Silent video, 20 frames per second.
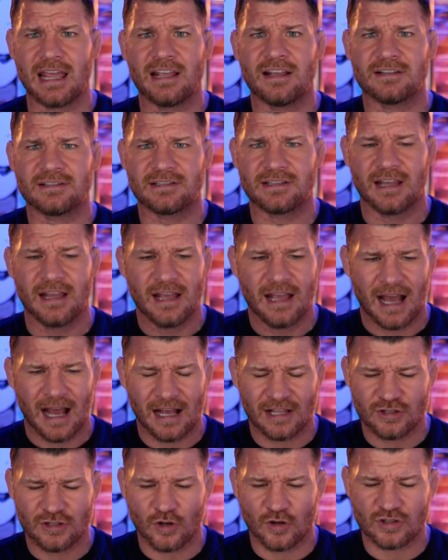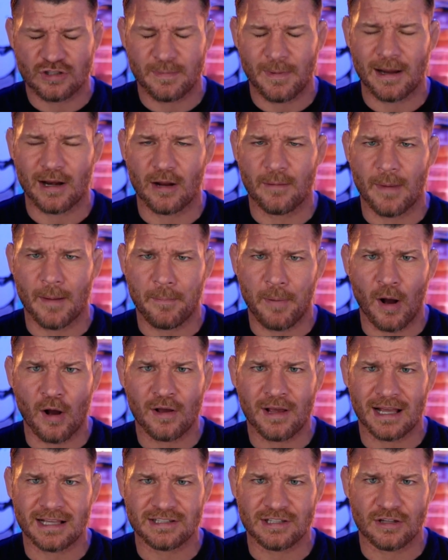because I talked about it on my
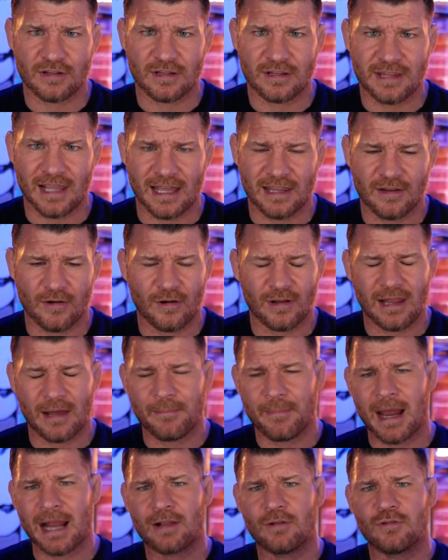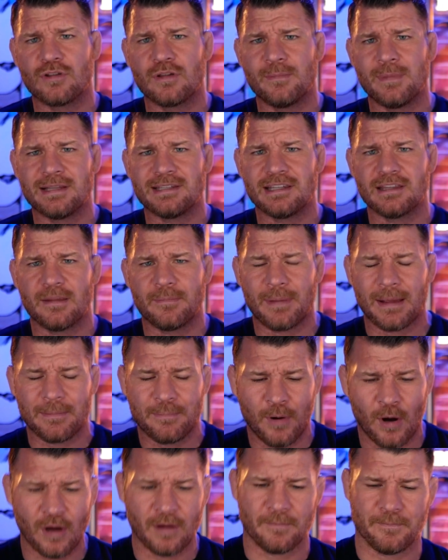podcast the other day, they're all like, Michael, you're missing the big
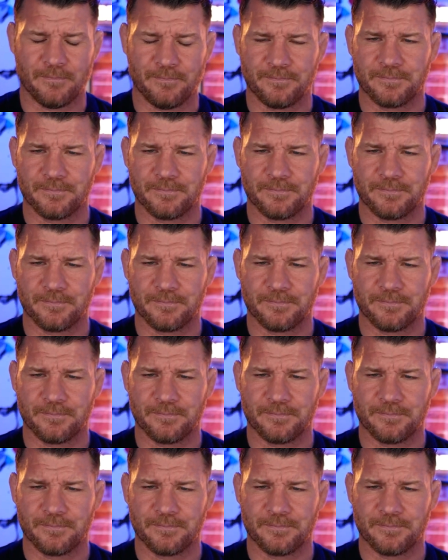point.